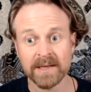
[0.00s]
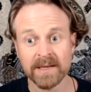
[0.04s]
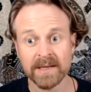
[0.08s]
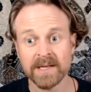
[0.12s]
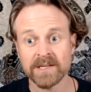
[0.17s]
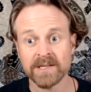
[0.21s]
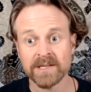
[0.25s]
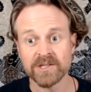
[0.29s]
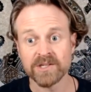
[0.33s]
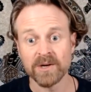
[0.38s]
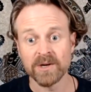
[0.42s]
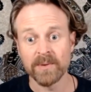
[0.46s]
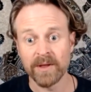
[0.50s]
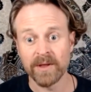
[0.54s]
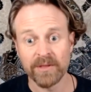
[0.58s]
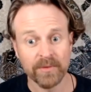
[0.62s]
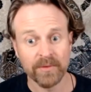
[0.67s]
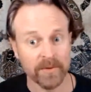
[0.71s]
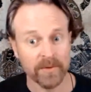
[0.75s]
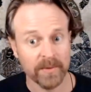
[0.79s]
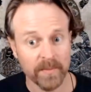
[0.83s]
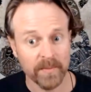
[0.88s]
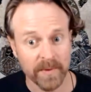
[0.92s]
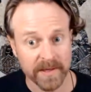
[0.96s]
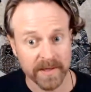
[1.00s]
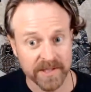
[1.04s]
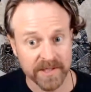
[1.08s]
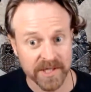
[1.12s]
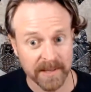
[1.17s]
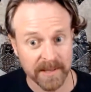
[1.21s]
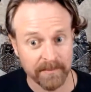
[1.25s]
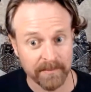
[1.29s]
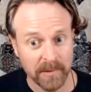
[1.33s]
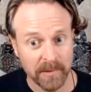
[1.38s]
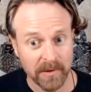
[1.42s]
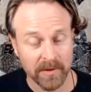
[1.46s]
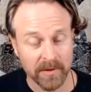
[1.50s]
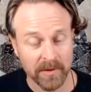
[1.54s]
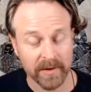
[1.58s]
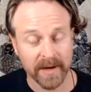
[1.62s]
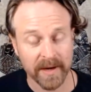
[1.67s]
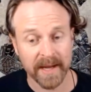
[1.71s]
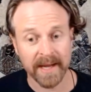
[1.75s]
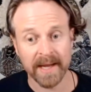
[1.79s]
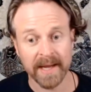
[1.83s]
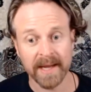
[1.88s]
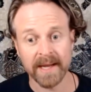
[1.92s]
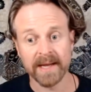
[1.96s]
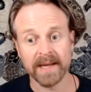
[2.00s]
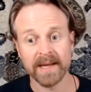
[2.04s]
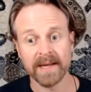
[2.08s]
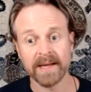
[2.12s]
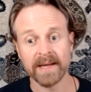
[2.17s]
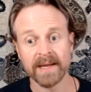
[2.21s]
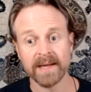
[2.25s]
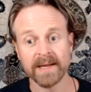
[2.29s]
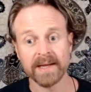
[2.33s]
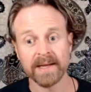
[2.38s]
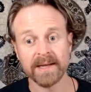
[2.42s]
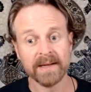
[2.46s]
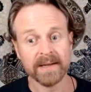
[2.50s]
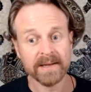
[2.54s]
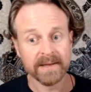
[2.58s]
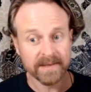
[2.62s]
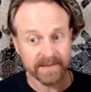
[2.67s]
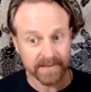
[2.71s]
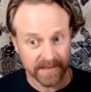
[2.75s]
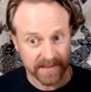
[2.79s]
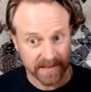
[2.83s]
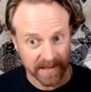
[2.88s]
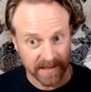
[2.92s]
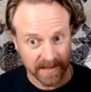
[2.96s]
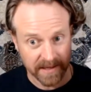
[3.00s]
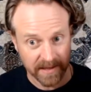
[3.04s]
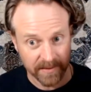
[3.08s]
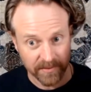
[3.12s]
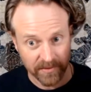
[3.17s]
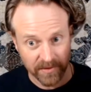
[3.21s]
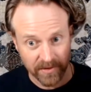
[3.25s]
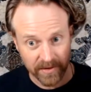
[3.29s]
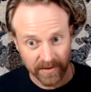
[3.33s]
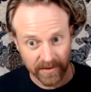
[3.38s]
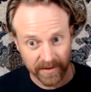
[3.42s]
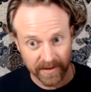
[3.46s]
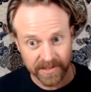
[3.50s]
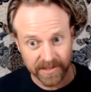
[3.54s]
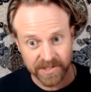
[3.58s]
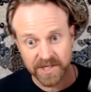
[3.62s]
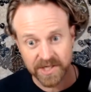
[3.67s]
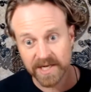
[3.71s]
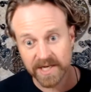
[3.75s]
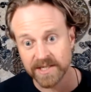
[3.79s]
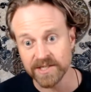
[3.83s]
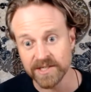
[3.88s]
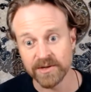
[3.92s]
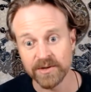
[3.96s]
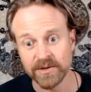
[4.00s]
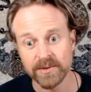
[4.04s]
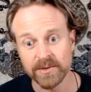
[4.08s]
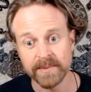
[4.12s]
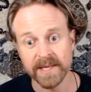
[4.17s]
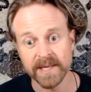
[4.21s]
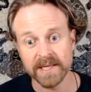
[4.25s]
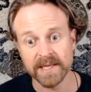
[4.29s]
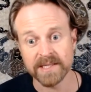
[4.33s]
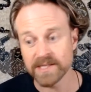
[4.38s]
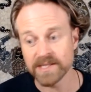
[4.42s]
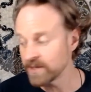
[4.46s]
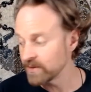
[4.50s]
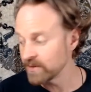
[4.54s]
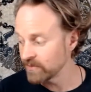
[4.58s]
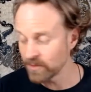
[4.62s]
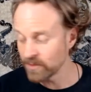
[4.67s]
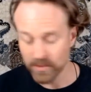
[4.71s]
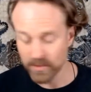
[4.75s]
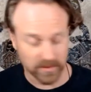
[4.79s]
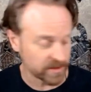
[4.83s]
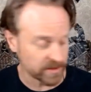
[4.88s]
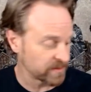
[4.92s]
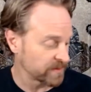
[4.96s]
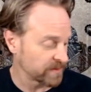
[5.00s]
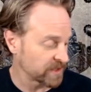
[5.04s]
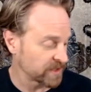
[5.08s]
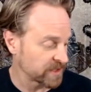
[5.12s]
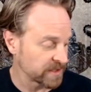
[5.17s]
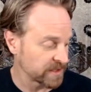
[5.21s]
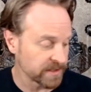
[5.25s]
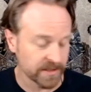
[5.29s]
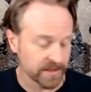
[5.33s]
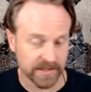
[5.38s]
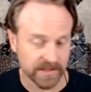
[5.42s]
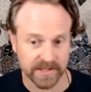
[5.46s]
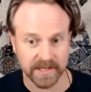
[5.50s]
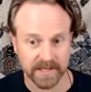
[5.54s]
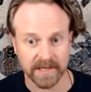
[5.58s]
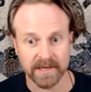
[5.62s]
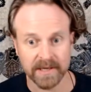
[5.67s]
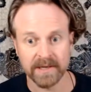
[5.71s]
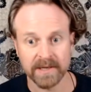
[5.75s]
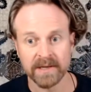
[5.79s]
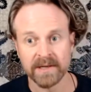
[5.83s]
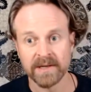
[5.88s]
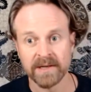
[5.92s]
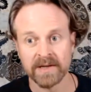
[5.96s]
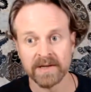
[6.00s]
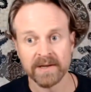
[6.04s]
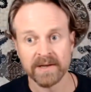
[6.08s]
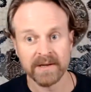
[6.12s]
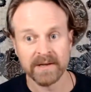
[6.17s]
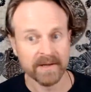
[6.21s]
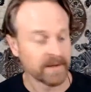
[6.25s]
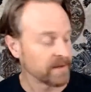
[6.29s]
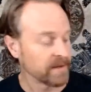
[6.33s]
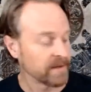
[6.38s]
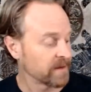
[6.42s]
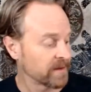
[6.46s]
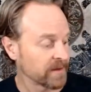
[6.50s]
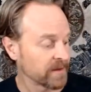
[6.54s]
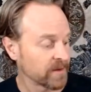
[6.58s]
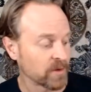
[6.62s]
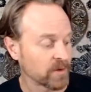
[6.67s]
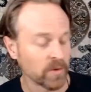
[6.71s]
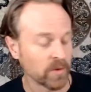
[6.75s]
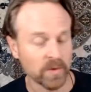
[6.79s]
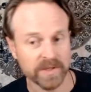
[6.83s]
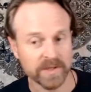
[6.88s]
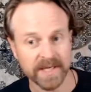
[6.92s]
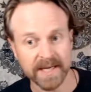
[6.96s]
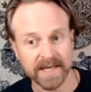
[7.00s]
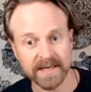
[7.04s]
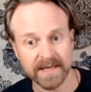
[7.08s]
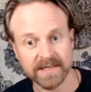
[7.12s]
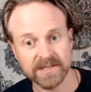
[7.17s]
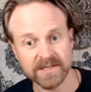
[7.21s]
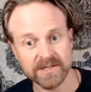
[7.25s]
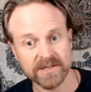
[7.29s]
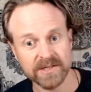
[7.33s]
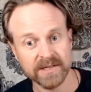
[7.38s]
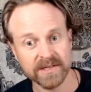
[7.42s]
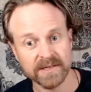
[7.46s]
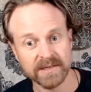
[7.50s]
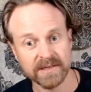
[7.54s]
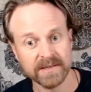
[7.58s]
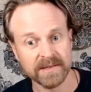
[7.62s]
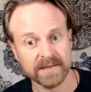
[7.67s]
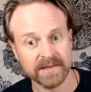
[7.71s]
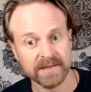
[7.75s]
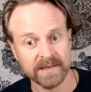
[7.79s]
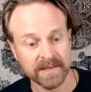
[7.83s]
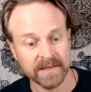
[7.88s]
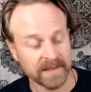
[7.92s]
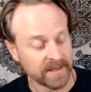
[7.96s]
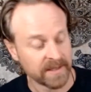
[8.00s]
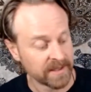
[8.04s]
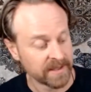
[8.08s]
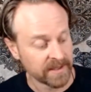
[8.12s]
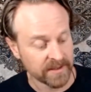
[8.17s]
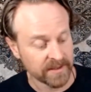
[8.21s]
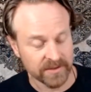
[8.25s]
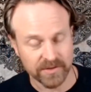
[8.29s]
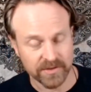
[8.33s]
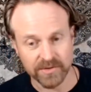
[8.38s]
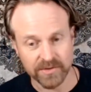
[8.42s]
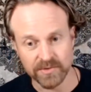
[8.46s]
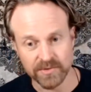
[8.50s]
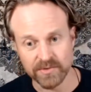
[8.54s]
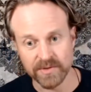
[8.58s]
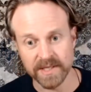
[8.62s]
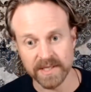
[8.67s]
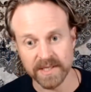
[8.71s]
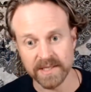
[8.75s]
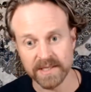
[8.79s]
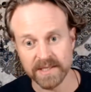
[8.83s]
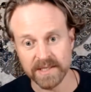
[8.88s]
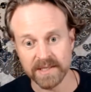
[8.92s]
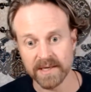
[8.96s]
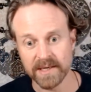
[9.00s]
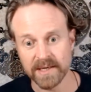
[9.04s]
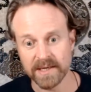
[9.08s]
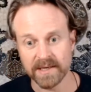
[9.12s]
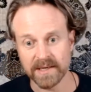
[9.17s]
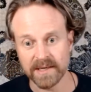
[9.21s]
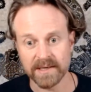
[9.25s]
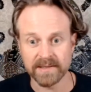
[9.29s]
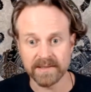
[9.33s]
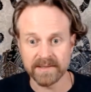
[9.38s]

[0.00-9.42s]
so I thought we'd jump on, and we've got Initiation Hermetics here, of course, which is core text to the